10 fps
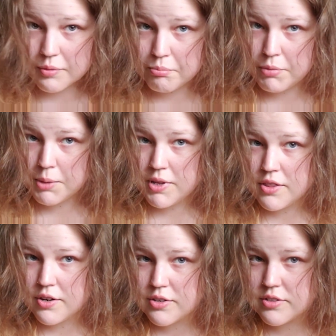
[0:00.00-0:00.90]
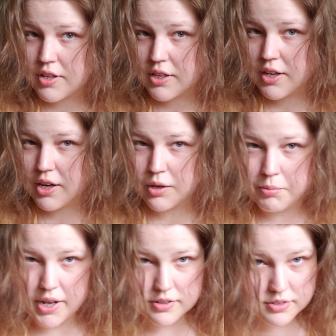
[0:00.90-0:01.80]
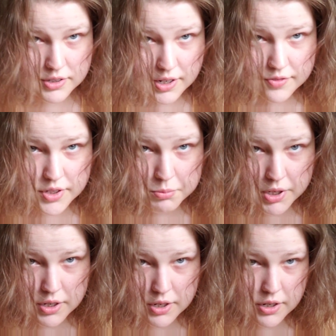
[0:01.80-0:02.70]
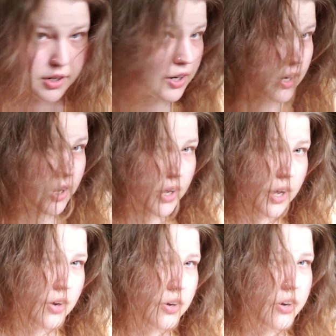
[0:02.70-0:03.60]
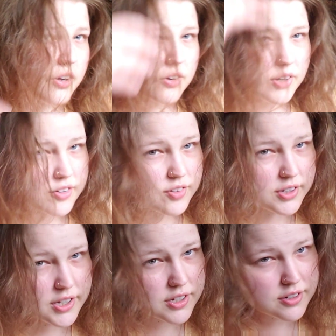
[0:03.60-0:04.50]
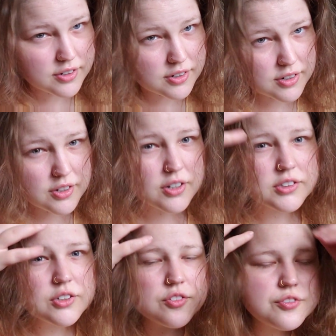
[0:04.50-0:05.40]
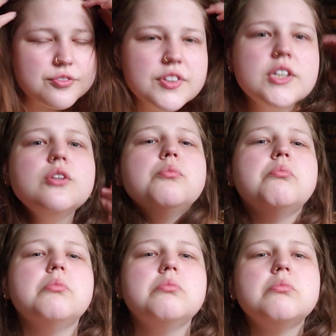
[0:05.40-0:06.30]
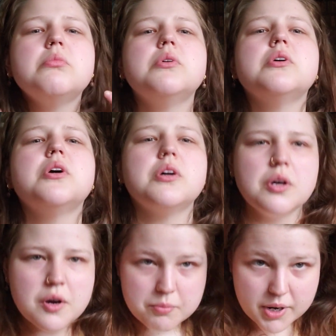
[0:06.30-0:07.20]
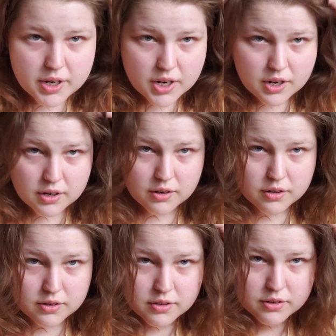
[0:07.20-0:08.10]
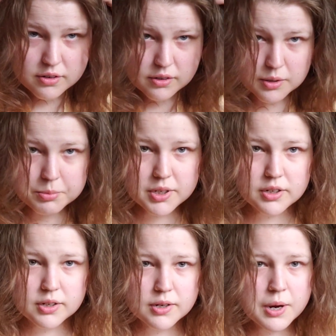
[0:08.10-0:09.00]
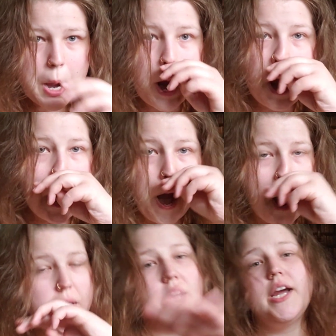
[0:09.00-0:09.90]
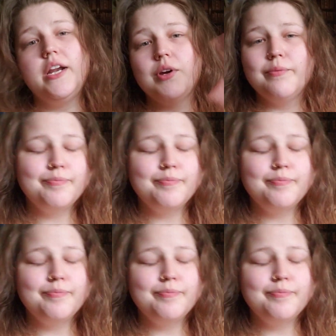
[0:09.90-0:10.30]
maybe there's like hair mask left in my hair. I don't know. I feel like a little film on my hair up here. Anyway,